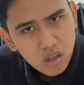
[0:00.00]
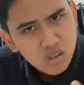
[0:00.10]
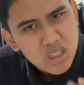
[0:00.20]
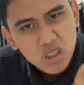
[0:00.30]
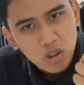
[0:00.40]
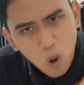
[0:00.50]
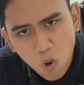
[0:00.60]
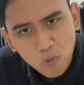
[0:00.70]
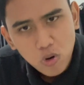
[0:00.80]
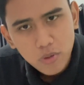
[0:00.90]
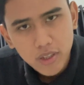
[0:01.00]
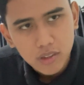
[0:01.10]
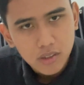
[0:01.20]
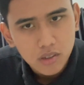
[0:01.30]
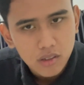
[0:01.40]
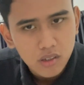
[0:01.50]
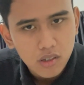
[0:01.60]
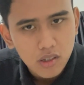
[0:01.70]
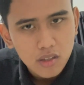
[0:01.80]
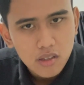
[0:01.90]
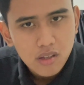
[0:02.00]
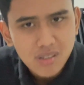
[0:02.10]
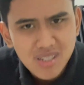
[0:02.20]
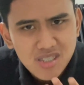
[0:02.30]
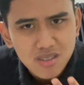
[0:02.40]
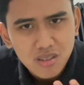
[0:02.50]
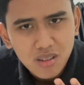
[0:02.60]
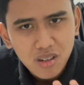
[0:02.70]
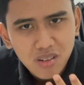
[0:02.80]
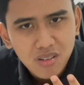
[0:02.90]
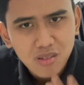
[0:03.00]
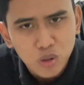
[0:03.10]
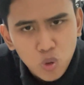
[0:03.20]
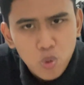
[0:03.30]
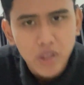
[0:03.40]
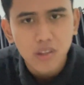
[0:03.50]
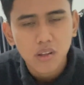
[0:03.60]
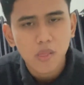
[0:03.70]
Just go for it. Just do it.